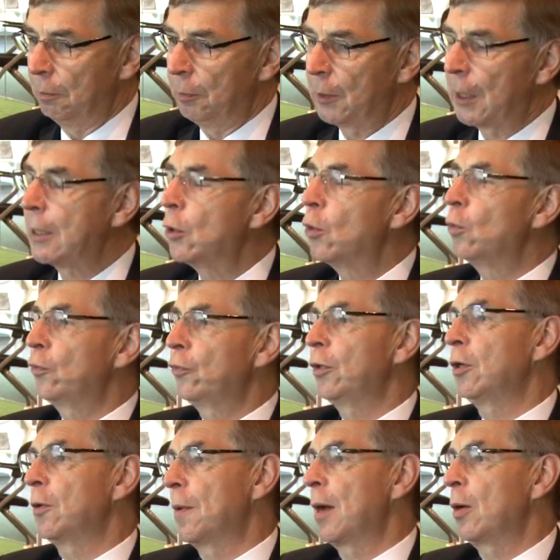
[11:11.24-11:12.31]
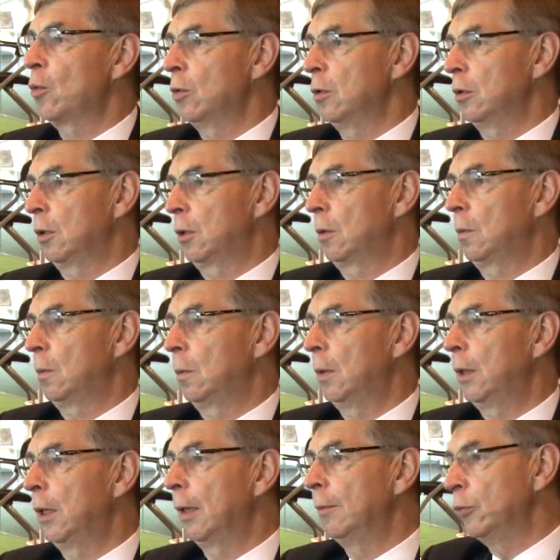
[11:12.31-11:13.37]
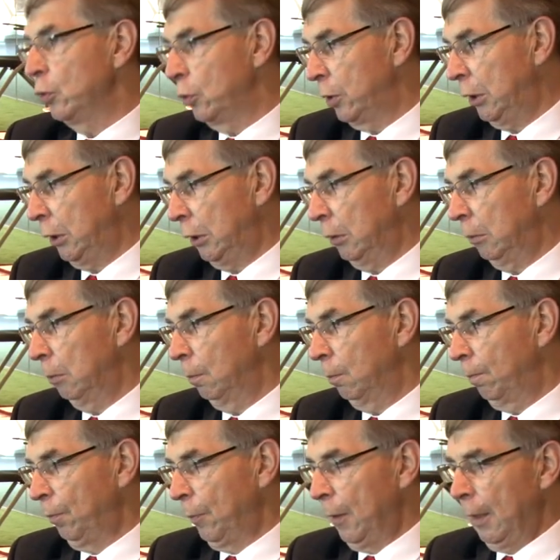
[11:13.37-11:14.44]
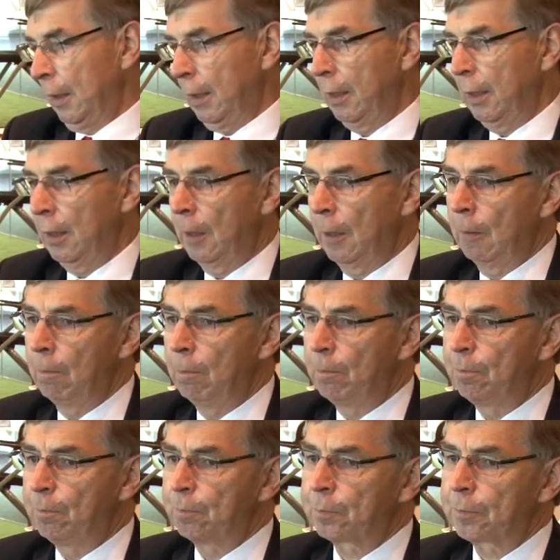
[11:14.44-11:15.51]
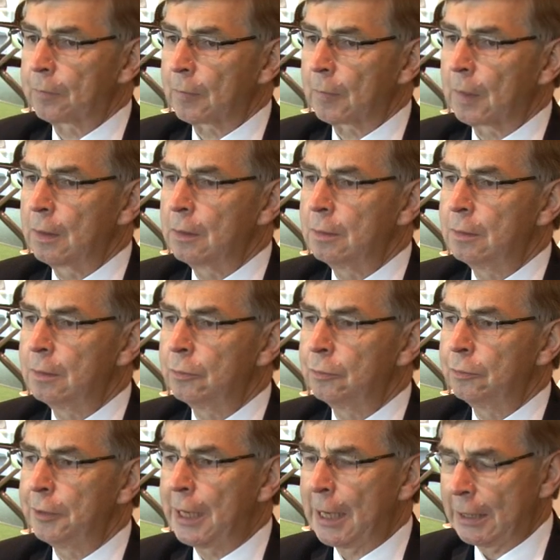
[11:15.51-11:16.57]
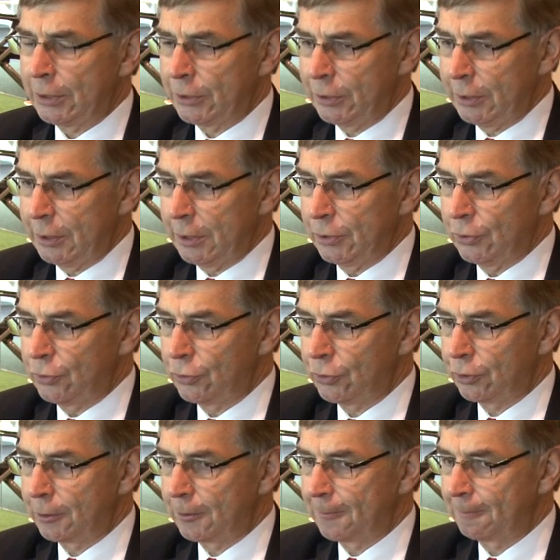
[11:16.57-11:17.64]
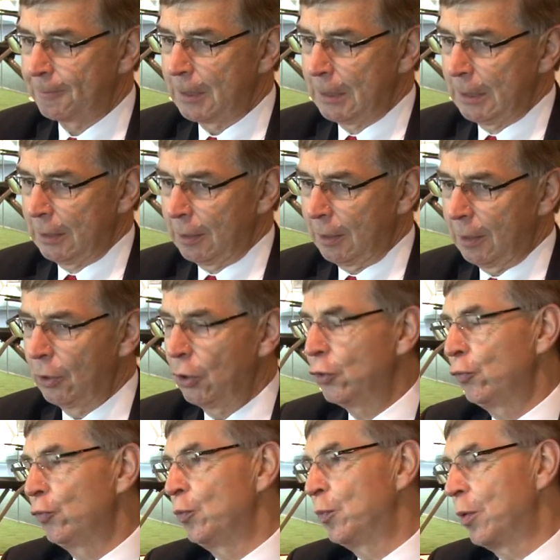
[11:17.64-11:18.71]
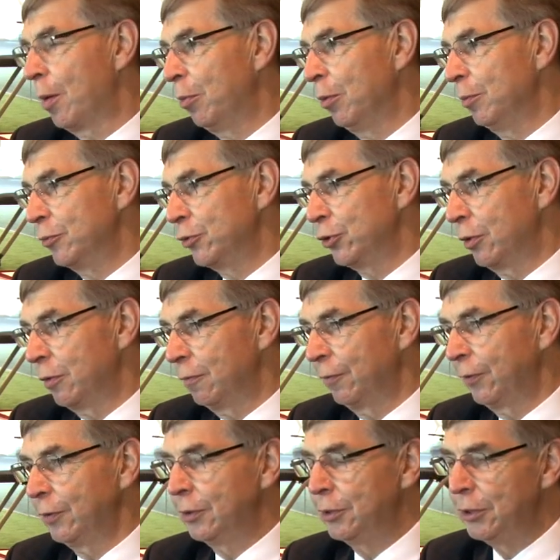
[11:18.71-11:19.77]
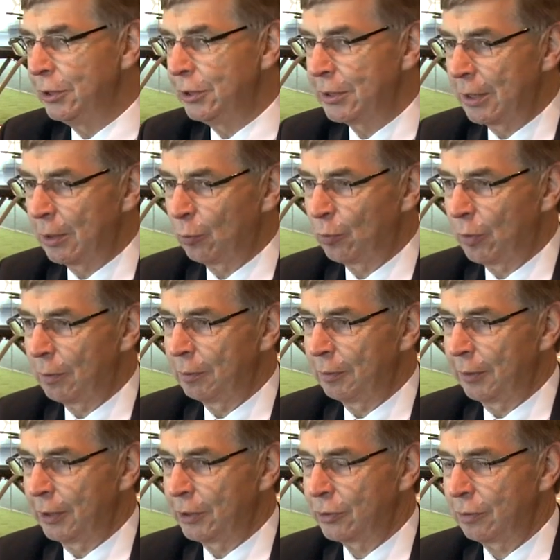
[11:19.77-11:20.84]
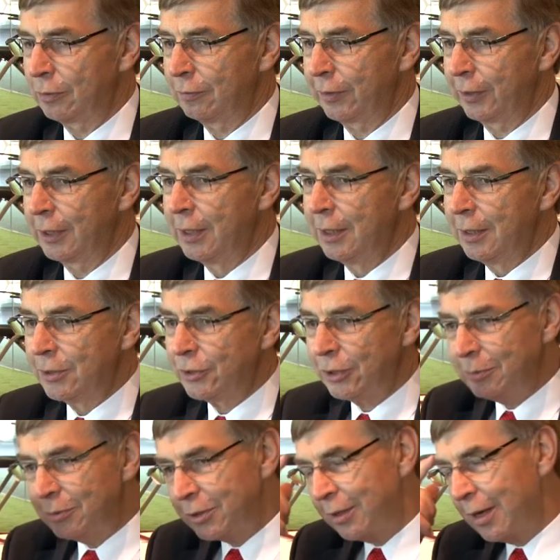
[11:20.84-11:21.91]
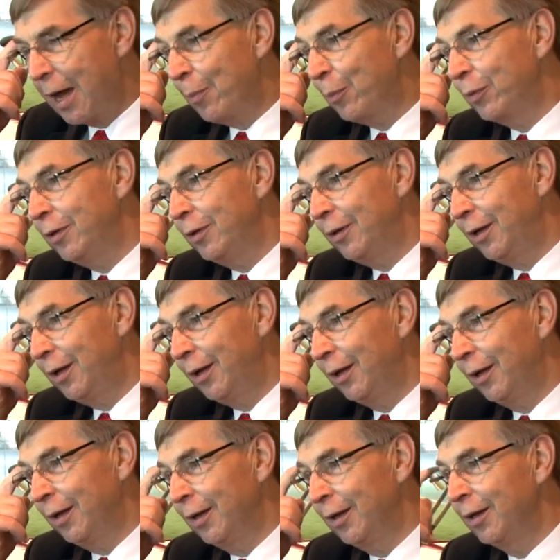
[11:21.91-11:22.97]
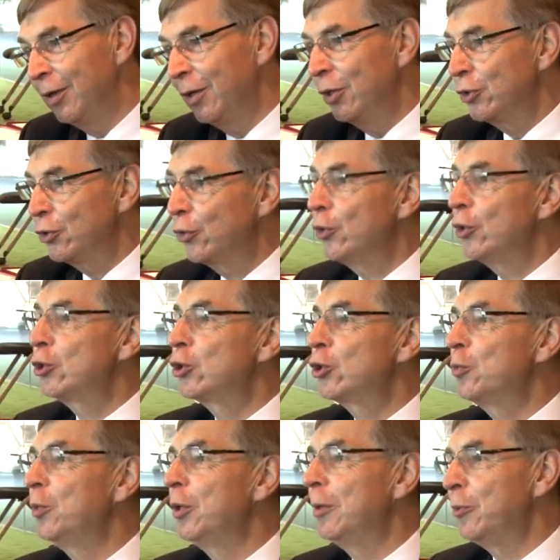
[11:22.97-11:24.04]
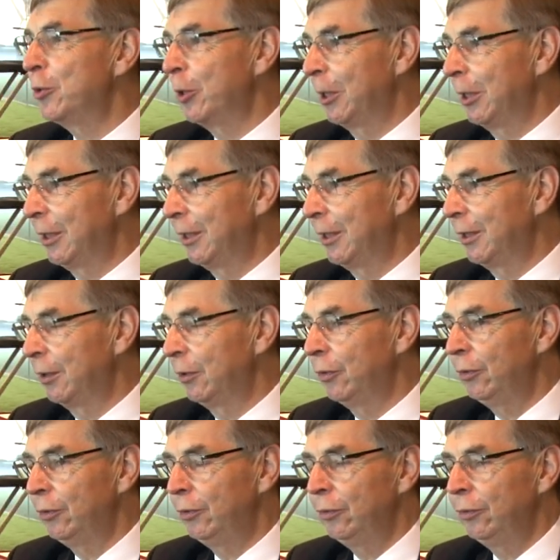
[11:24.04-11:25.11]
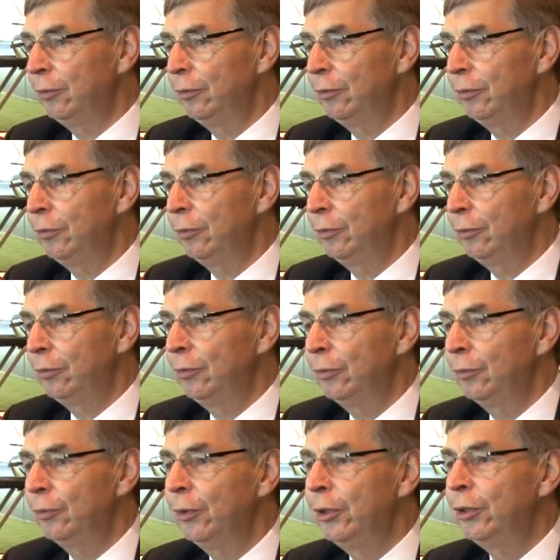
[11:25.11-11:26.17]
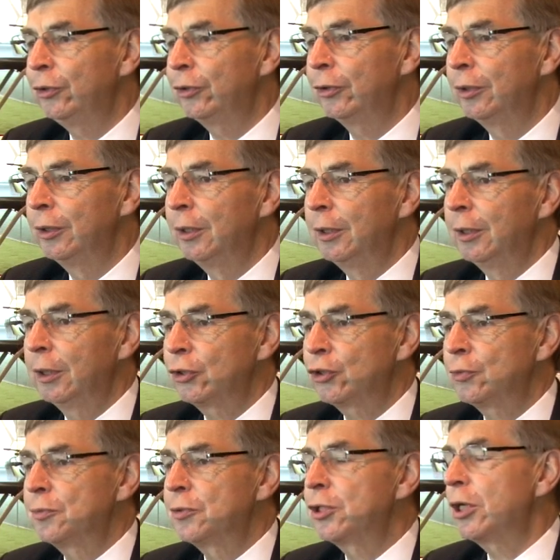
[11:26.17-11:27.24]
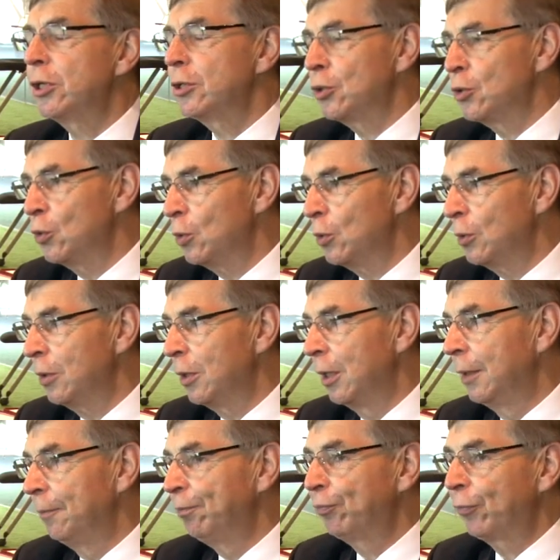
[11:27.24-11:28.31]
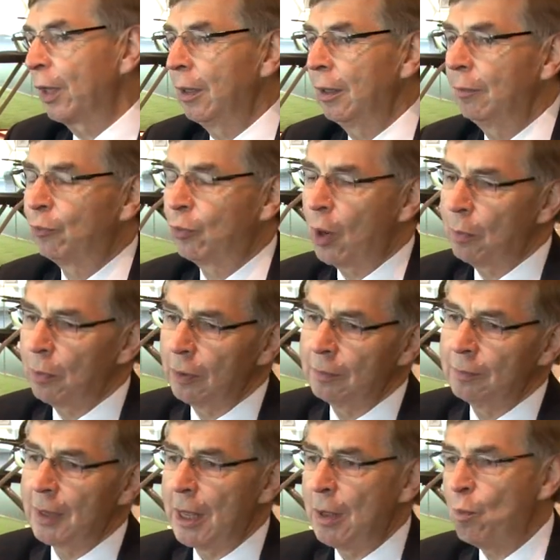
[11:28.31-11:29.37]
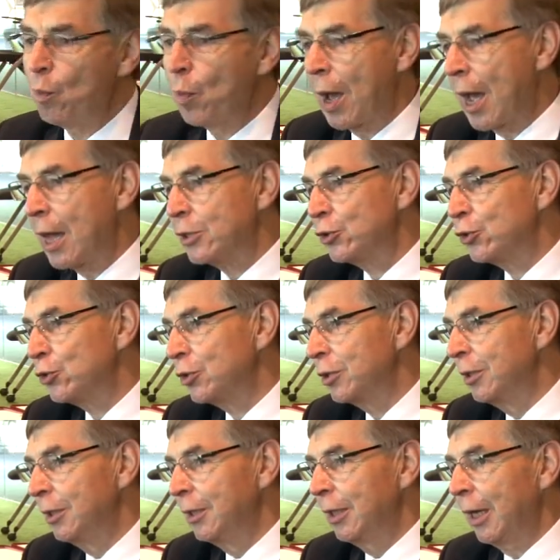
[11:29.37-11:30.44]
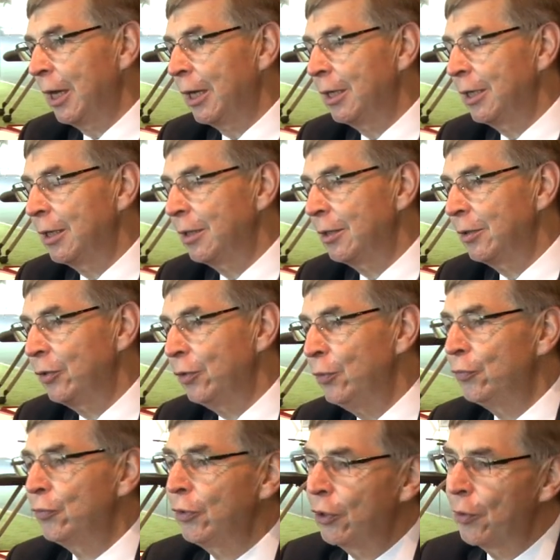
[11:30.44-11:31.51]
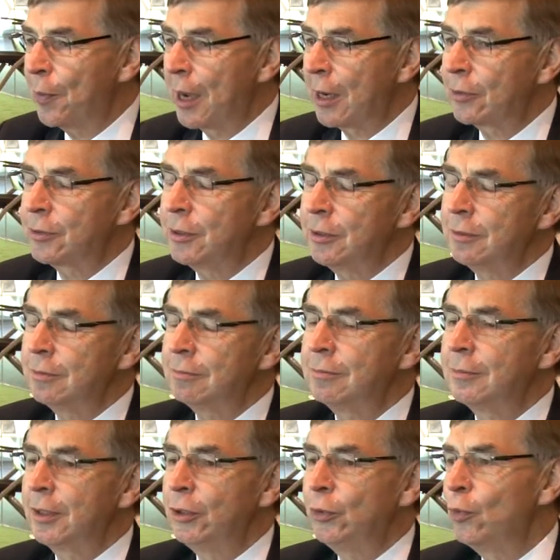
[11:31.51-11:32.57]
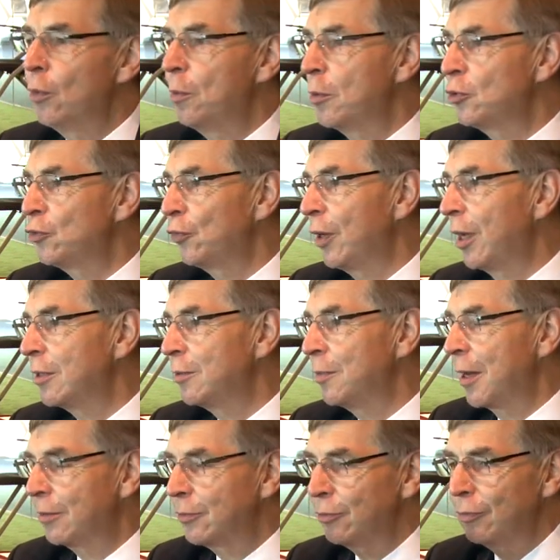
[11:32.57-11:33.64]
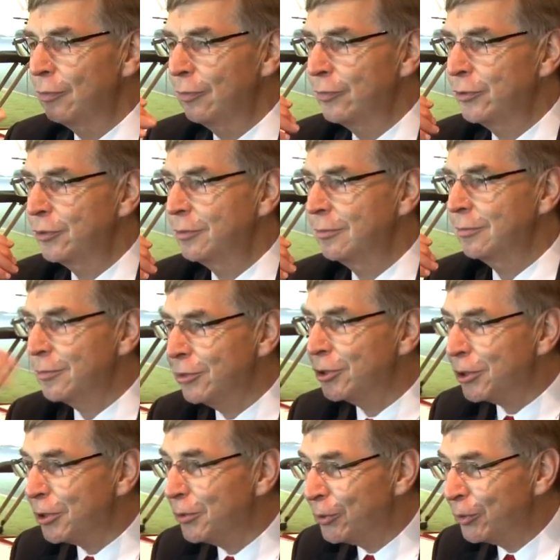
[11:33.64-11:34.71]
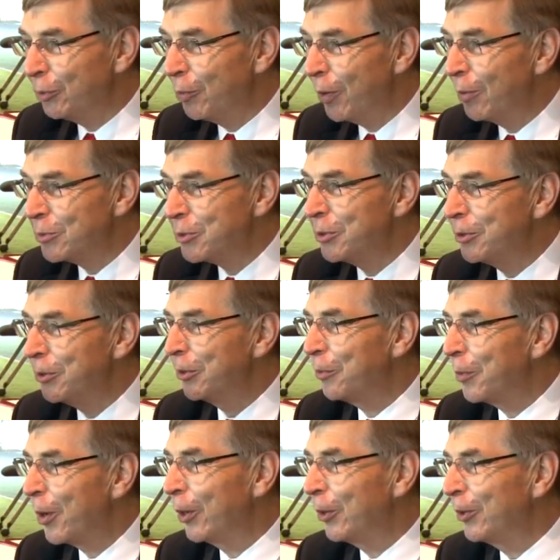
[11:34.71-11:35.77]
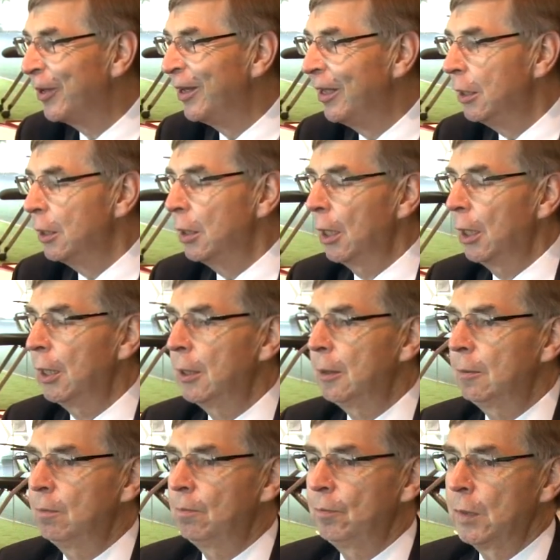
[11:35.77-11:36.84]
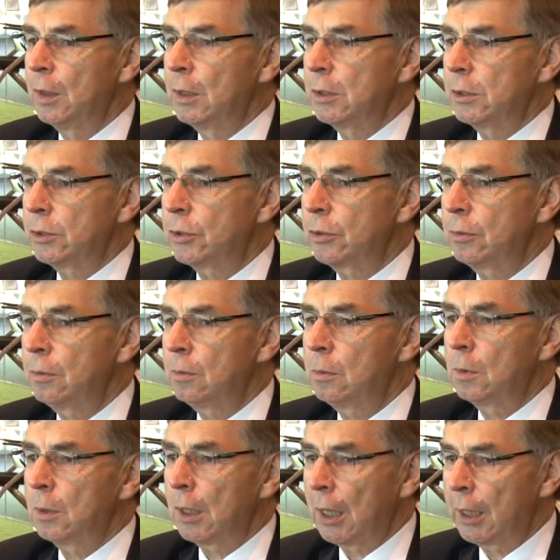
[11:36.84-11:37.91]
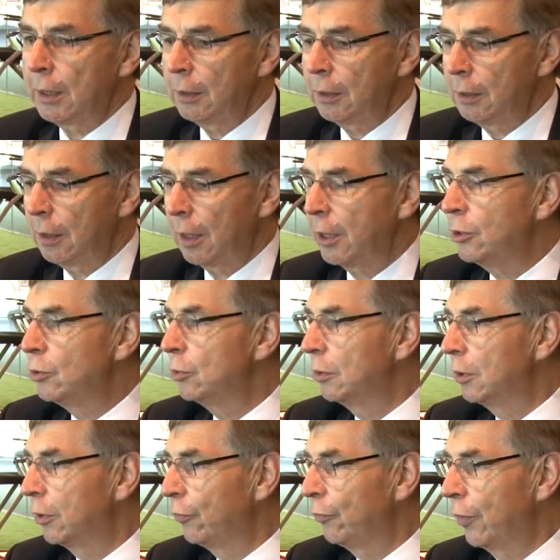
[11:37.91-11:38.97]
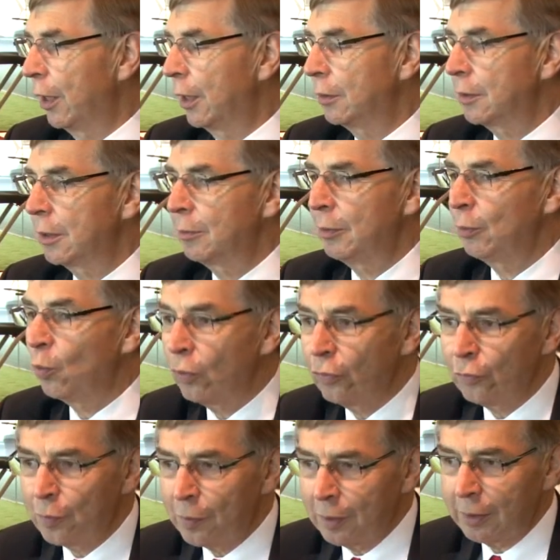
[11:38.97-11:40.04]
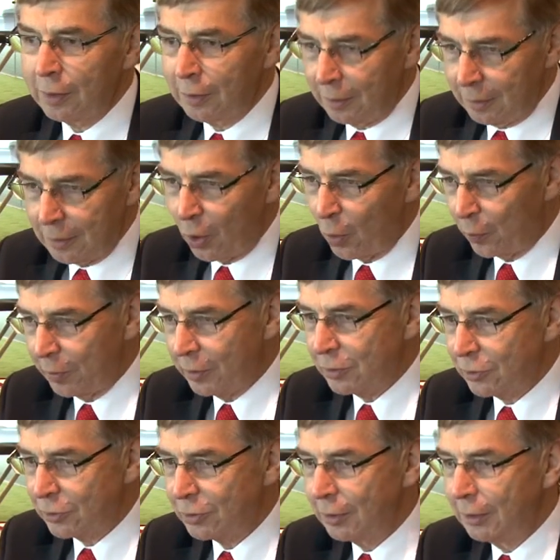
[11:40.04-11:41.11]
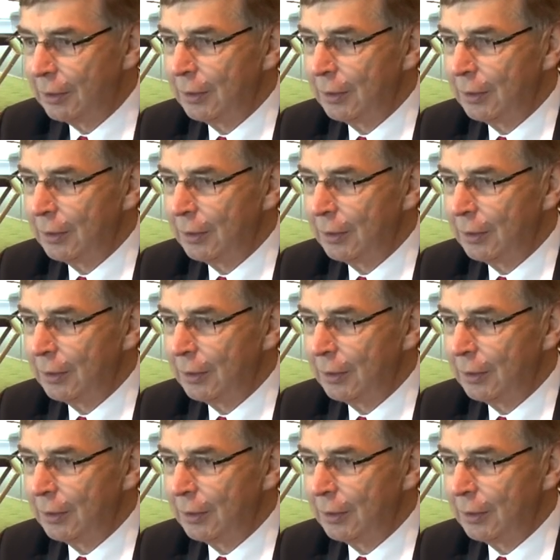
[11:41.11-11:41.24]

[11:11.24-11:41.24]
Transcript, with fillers: but I don't think about work mm when I'm doing them. Mm. Um, the reality is a lot of the problem solving, the detail problem solving, seems to happen in here sort of subliminally. You, you, you, you reach a, some technical uh, problem impasse mm-hmm. and you think about it and you almost forget about it and all of a sudden the solution pops into your mind. Yep. Um, so I, I do a lot of that. I mean, one of my hobbies